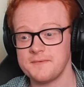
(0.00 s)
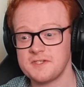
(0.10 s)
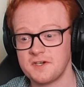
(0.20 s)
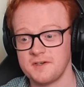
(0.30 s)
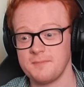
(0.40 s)

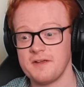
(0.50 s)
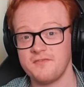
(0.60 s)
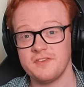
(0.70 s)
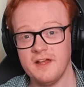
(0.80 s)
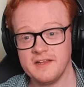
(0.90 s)
start my
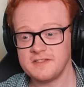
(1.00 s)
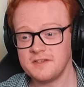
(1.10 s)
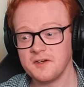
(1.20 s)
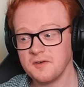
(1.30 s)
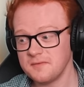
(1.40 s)
flight,
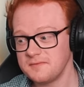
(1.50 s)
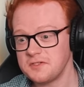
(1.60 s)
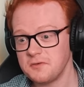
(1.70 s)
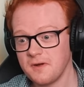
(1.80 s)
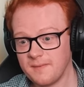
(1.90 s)

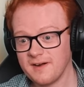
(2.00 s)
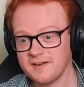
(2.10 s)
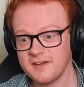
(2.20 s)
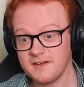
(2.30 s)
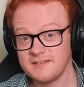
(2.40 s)
to America.